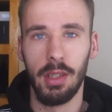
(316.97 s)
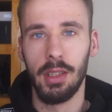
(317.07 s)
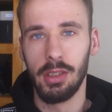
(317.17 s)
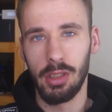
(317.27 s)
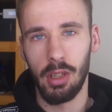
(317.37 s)

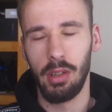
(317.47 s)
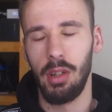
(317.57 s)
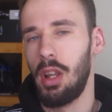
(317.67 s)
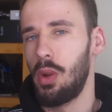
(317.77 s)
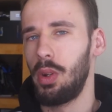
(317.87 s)
So
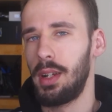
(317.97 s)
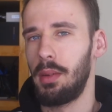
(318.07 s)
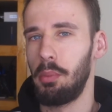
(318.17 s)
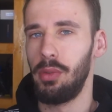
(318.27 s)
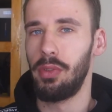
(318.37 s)
we're going to
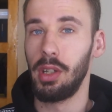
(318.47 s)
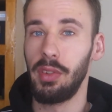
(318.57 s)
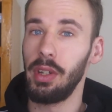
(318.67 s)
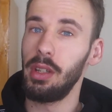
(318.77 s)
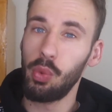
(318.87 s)
move on to
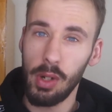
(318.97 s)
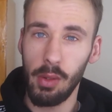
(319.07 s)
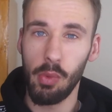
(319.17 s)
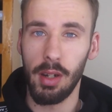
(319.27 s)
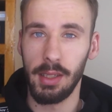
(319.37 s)
the
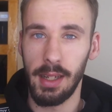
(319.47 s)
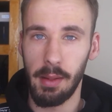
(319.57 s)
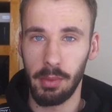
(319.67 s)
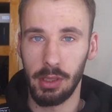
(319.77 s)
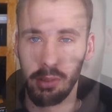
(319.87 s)
20-watt
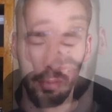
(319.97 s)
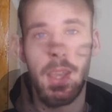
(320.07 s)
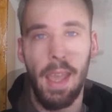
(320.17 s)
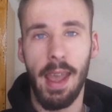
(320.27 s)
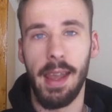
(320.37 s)
adapter,
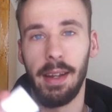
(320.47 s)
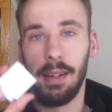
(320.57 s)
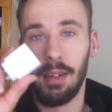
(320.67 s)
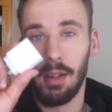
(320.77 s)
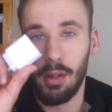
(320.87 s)

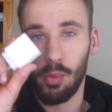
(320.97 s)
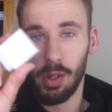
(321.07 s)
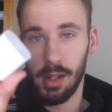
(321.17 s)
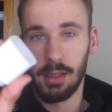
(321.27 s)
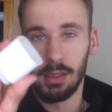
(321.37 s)
and we're
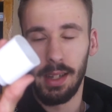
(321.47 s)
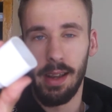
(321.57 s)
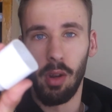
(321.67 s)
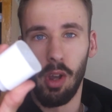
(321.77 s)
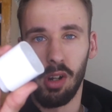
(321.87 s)
going to see how
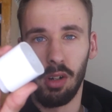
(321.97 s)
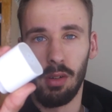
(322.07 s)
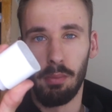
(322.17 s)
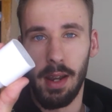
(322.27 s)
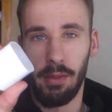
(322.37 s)
long
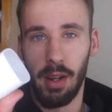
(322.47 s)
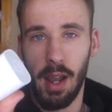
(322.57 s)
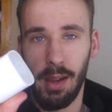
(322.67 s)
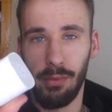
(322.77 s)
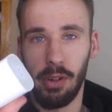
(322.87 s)
my
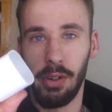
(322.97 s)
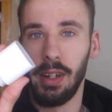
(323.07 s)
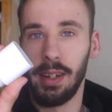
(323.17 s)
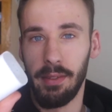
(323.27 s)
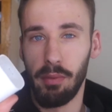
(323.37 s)
iPhone
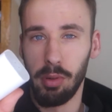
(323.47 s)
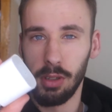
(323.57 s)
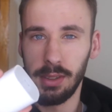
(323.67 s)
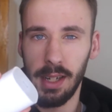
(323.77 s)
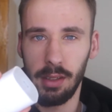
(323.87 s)
11 Pro
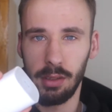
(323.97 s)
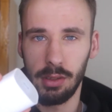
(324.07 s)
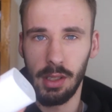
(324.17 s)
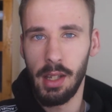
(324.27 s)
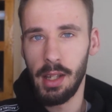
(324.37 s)

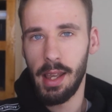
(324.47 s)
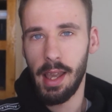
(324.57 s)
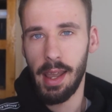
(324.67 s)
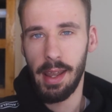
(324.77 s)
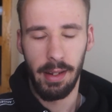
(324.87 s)
takes,
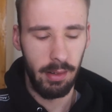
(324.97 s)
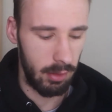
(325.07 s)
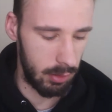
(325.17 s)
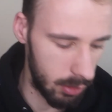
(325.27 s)
and